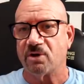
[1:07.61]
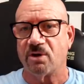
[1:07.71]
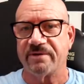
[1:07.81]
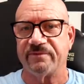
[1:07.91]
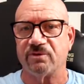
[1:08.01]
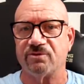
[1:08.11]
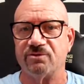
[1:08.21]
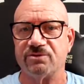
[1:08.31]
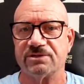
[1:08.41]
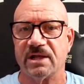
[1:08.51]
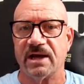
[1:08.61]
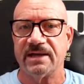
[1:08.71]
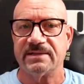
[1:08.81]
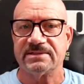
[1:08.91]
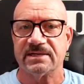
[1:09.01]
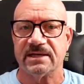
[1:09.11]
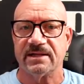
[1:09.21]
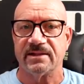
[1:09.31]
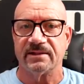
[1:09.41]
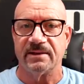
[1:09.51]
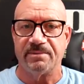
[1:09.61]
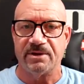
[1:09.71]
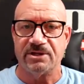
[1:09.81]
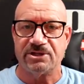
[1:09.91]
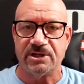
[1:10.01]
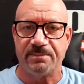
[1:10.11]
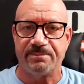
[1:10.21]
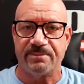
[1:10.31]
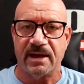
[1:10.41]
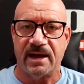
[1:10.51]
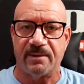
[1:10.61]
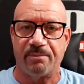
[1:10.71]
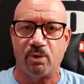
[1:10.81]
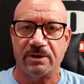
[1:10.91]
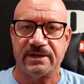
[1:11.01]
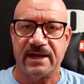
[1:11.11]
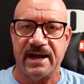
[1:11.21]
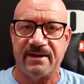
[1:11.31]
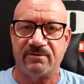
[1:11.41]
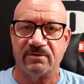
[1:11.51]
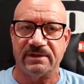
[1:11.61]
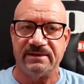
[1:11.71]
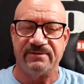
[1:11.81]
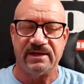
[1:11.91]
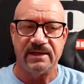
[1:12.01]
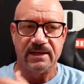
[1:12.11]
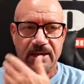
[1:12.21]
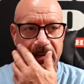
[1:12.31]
Carnival Cruise Lines, the Liberty ship out of Port Canaveral leaving